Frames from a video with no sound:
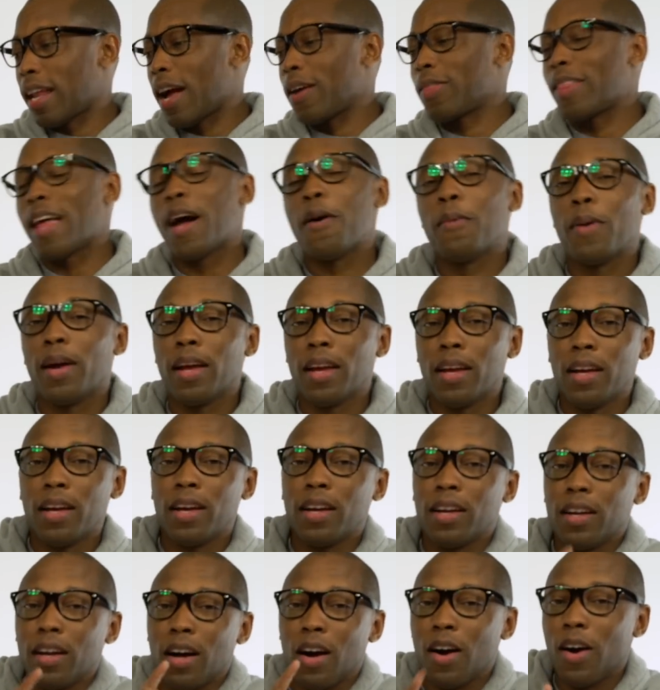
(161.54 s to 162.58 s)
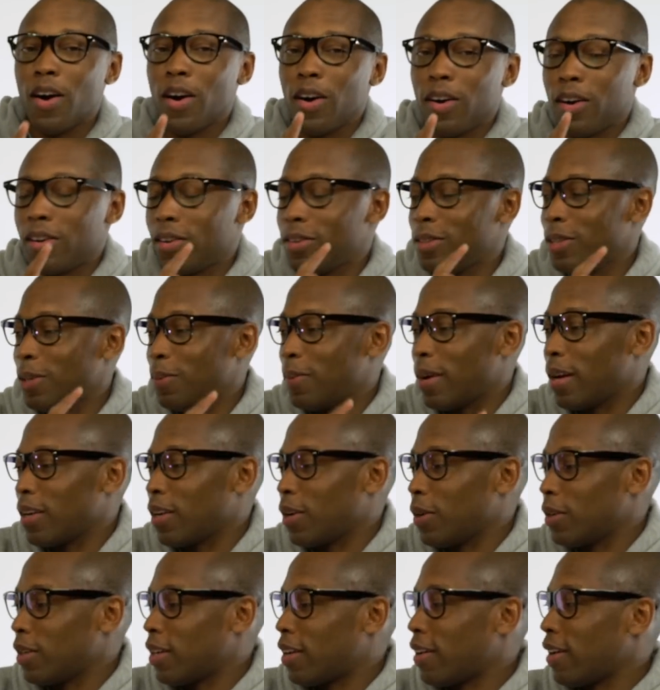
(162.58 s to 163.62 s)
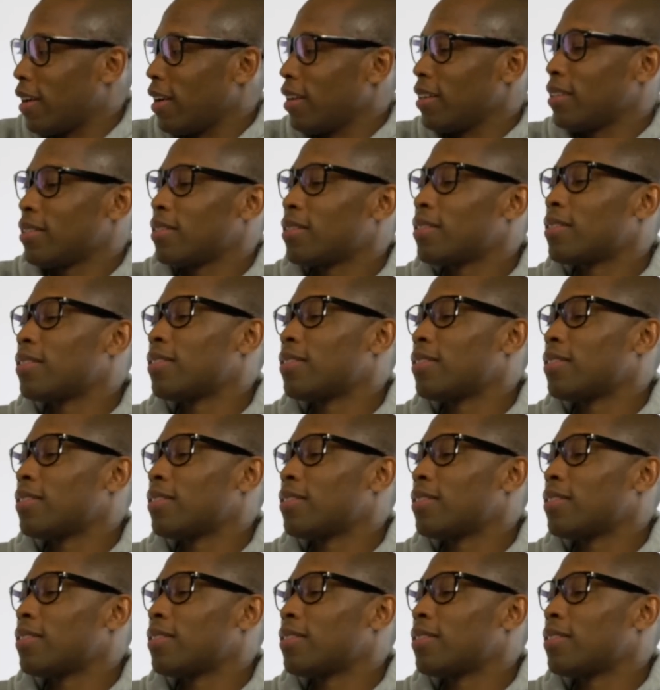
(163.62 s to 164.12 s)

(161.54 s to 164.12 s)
it out that way on, on eBay. Oh, all right.